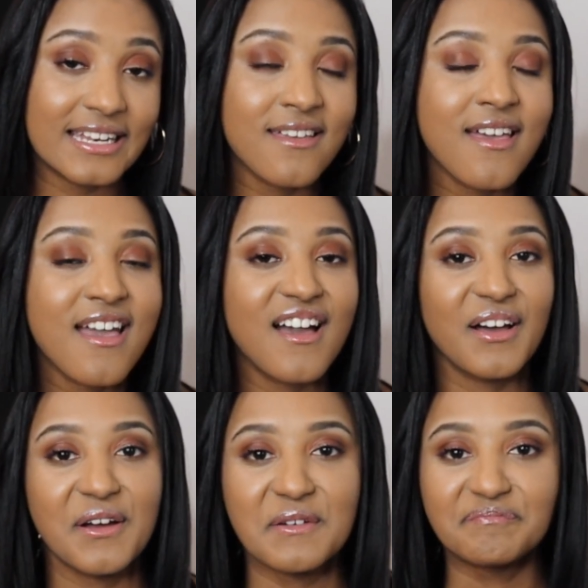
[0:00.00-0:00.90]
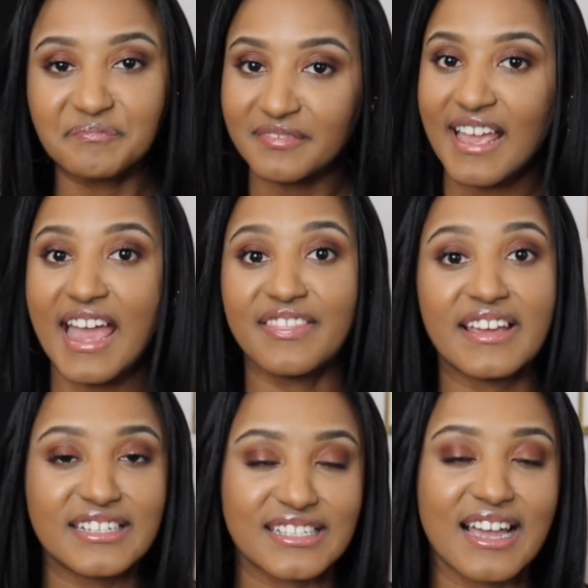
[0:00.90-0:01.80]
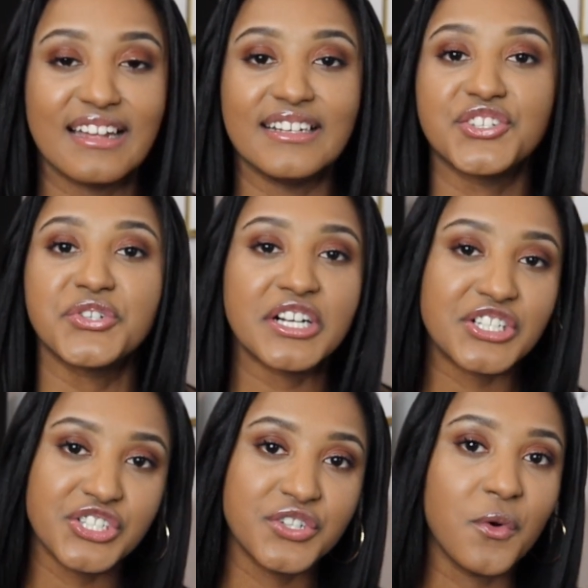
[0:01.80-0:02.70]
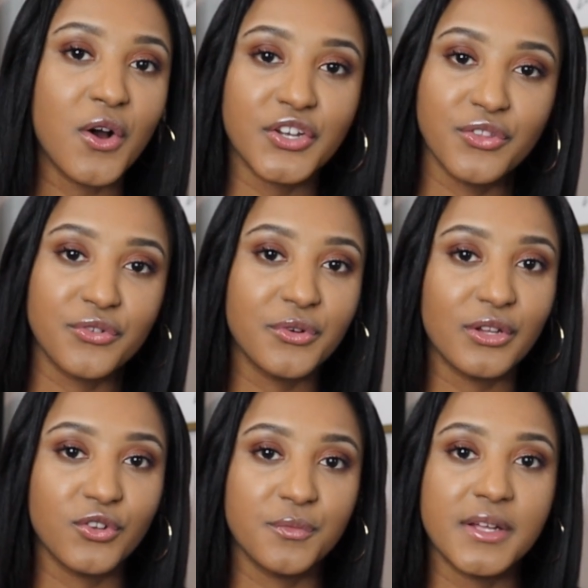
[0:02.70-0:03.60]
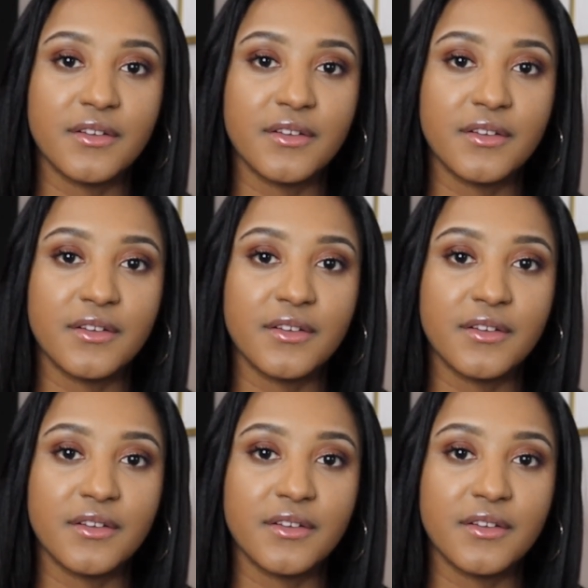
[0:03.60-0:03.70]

agent, and they just kind of instruct you, walk you through it a little bit.